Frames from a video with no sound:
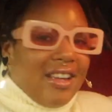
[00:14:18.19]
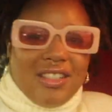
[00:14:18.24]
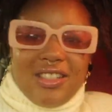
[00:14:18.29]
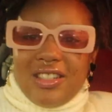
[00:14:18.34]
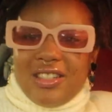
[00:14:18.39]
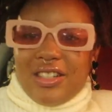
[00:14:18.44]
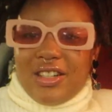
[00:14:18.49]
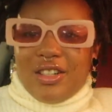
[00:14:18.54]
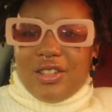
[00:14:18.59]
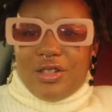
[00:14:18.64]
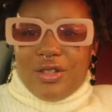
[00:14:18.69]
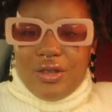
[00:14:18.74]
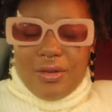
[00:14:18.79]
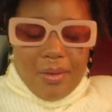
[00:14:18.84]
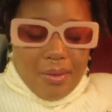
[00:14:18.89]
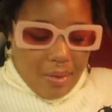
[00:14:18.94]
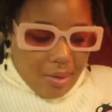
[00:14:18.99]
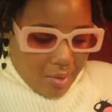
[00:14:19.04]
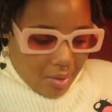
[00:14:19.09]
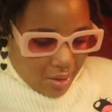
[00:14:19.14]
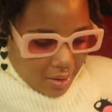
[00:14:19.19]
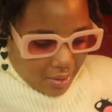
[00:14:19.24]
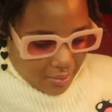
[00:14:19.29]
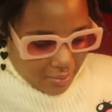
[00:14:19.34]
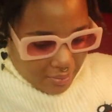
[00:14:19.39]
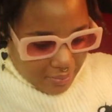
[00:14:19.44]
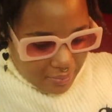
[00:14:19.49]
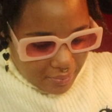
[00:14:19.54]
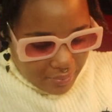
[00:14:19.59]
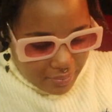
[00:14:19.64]
I see that too, Rory.
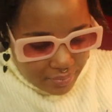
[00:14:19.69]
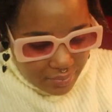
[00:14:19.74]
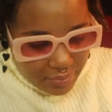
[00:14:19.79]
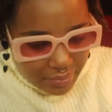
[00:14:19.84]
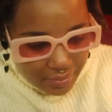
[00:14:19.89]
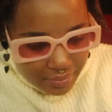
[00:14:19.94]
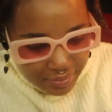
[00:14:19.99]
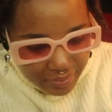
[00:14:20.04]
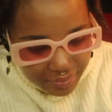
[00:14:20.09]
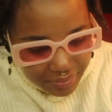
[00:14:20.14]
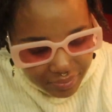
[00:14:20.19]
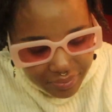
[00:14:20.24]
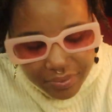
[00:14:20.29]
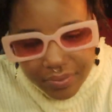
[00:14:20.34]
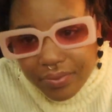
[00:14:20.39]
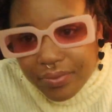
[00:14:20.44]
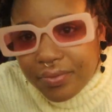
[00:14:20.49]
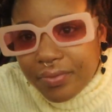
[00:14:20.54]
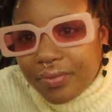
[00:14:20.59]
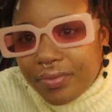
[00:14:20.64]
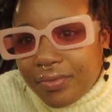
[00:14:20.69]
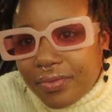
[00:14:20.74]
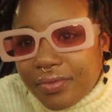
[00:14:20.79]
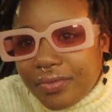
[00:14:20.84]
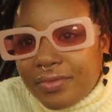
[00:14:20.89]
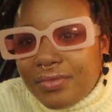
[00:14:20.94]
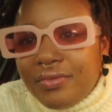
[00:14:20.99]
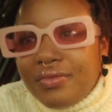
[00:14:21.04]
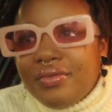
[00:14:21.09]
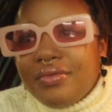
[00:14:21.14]

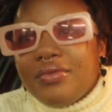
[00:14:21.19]
Hi,